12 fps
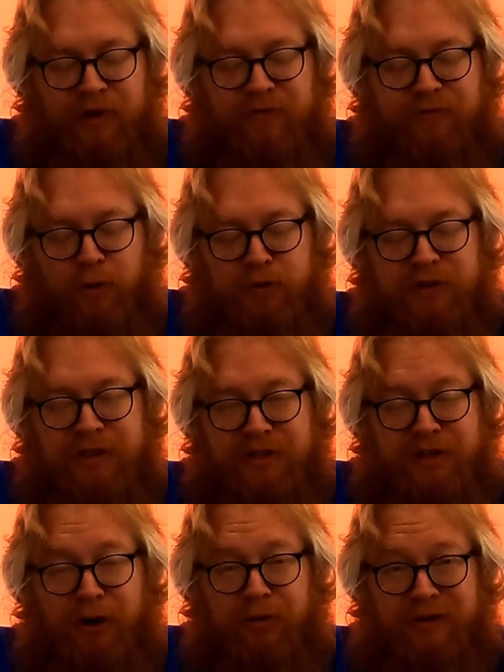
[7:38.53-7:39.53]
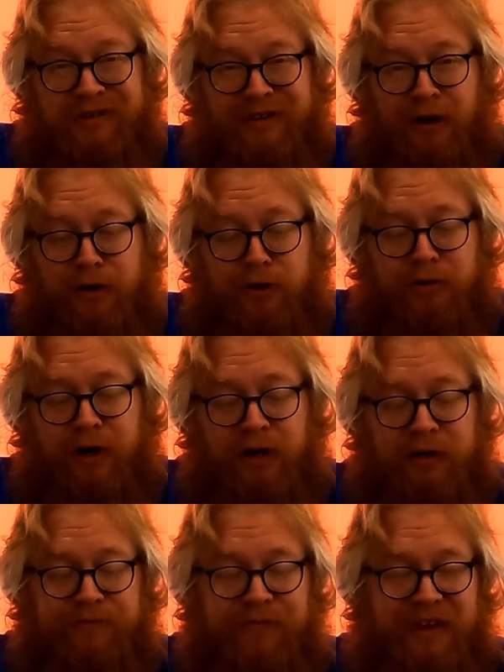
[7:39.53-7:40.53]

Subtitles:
Unfortunately, this code is not correct.